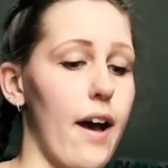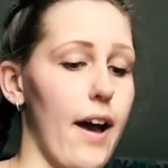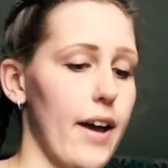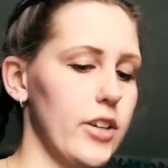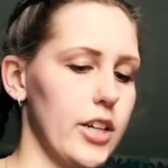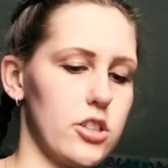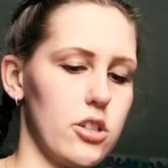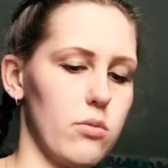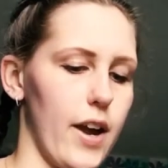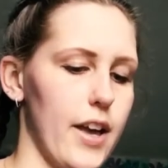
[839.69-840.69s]
I haven't
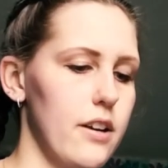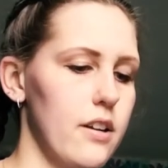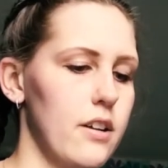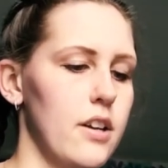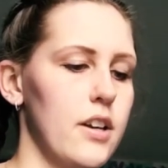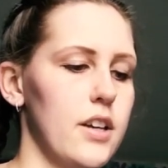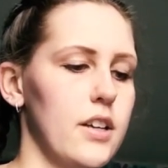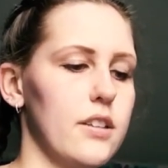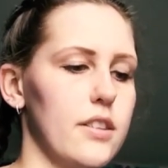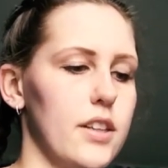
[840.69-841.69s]
actually read
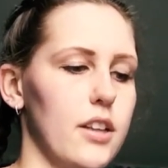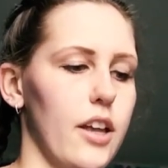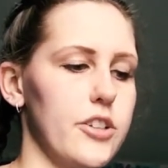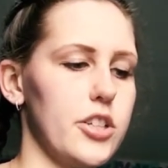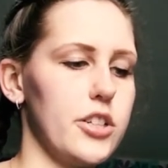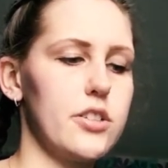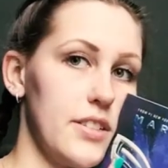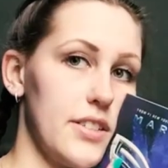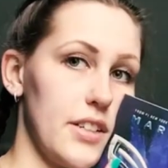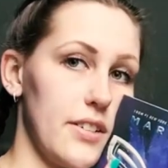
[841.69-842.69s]
the Legend
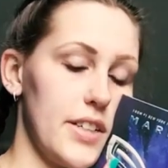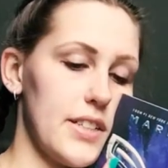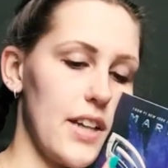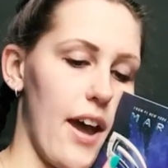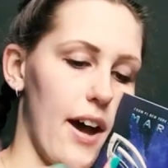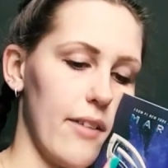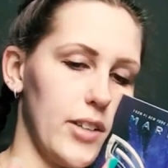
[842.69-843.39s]
series. I have